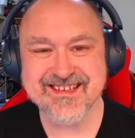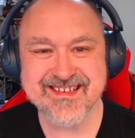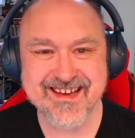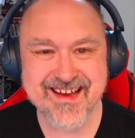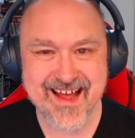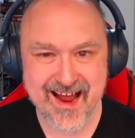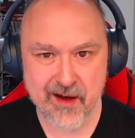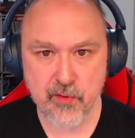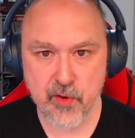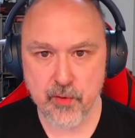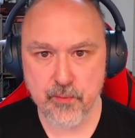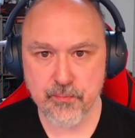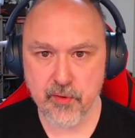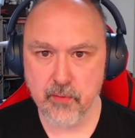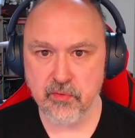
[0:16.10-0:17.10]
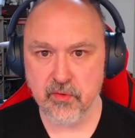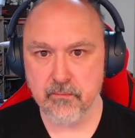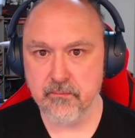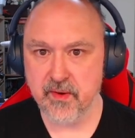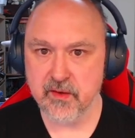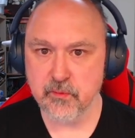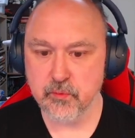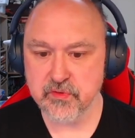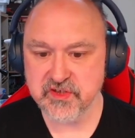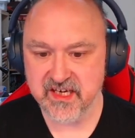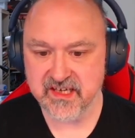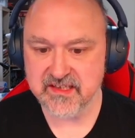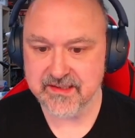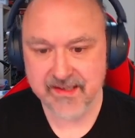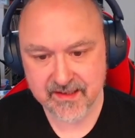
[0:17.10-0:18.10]
an arrow problem by Wu
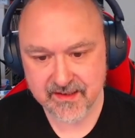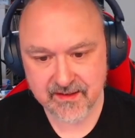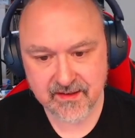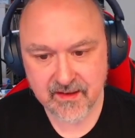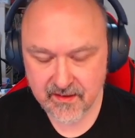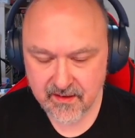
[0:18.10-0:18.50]
Chen Lin,